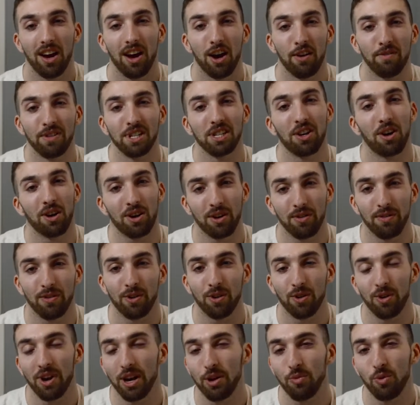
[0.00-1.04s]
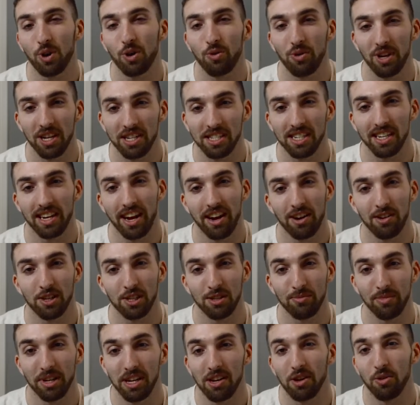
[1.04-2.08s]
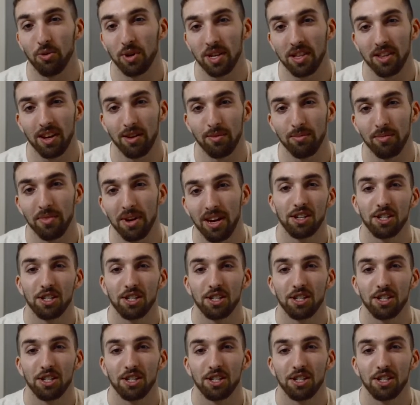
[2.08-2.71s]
a photographer or anyone who needs to carry some gear with them.